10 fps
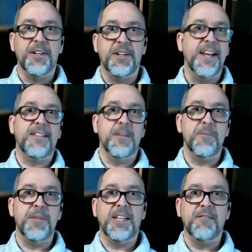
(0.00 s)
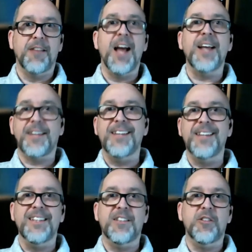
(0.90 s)
to take something that you liked
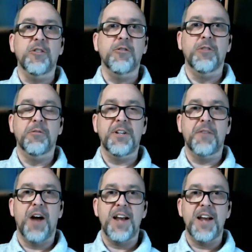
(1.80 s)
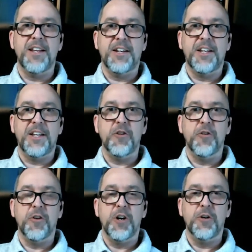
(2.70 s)
and then to rewrite it in
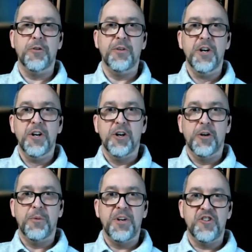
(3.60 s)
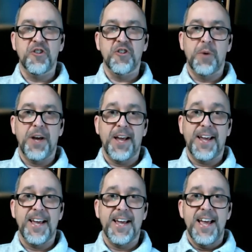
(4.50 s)
your own original
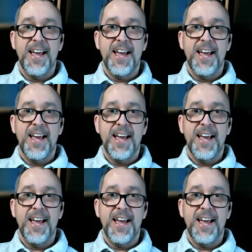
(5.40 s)
way.